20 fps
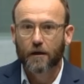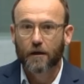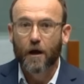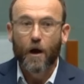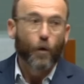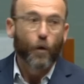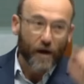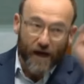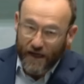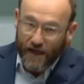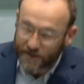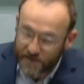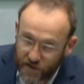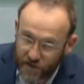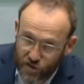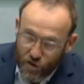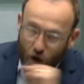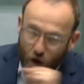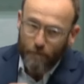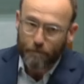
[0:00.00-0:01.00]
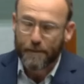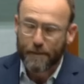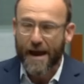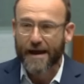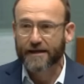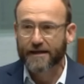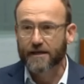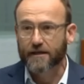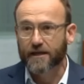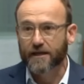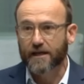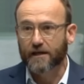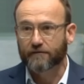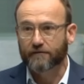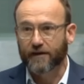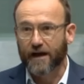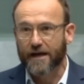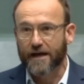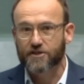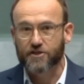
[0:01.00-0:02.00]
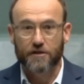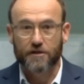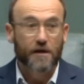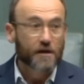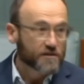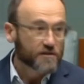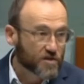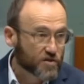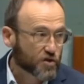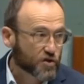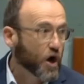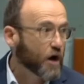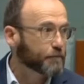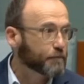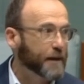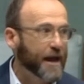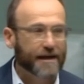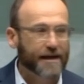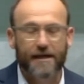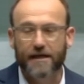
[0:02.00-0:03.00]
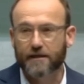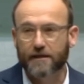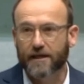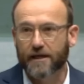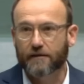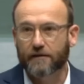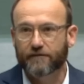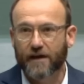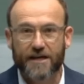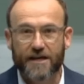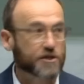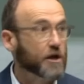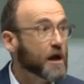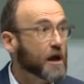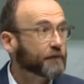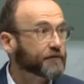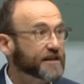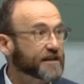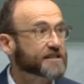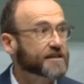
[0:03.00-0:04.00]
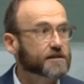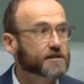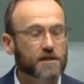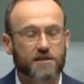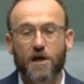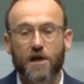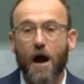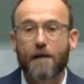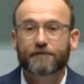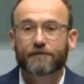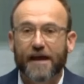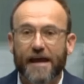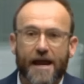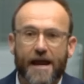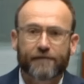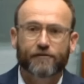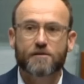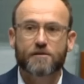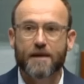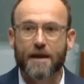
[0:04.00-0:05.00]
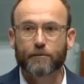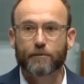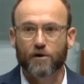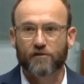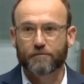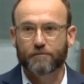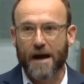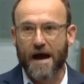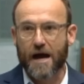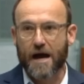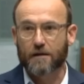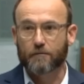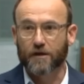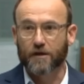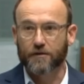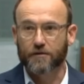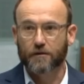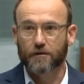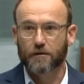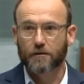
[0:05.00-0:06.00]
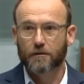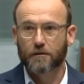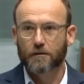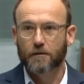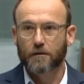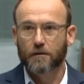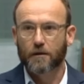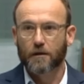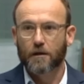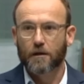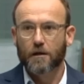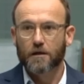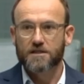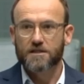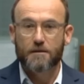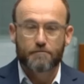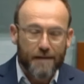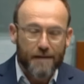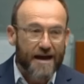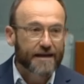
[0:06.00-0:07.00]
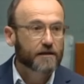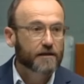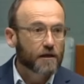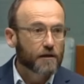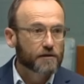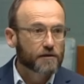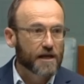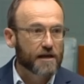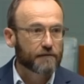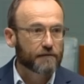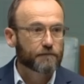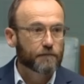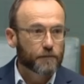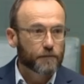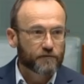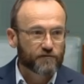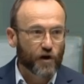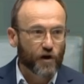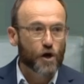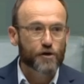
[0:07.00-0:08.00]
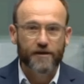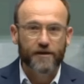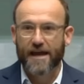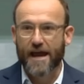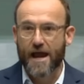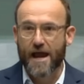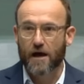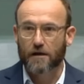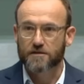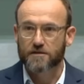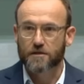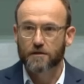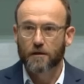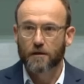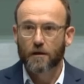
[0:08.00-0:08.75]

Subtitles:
we're going to stop backing the invasion. Stop backing the invasion. This is the time for every member of parliament to make their vote count.